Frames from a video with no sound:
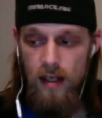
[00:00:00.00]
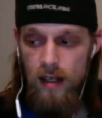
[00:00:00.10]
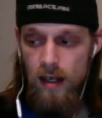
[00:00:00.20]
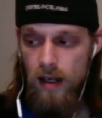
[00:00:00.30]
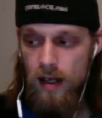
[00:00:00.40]

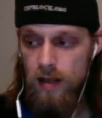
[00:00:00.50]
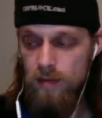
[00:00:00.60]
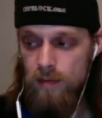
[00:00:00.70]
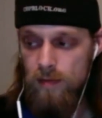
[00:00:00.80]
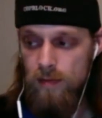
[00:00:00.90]
um,
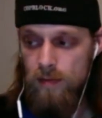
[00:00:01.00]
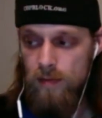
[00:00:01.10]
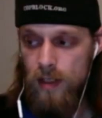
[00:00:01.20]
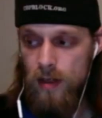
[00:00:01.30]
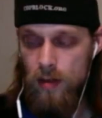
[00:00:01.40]
you
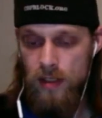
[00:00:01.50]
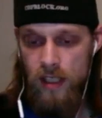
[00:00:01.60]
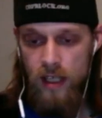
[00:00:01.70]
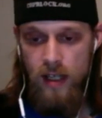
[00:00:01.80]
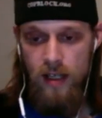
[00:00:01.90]
know, it was
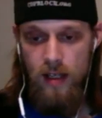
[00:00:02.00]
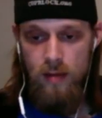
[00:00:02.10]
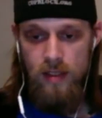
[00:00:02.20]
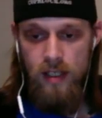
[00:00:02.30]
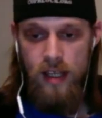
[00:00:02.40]
a it was
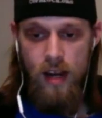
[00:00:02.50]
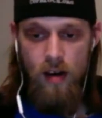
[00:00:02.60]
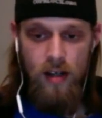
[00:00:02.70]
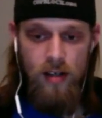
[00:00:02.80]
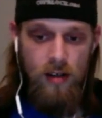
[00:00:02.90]
a
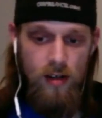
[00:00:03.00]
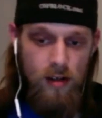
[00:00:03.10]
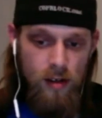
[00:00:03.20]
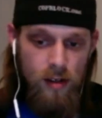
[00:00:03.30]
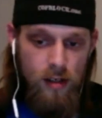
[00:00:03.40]
character
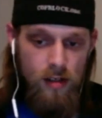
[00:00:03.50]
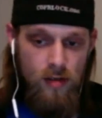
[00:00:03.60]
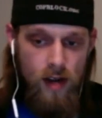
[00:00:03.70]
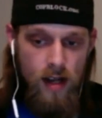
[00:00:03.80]
trial.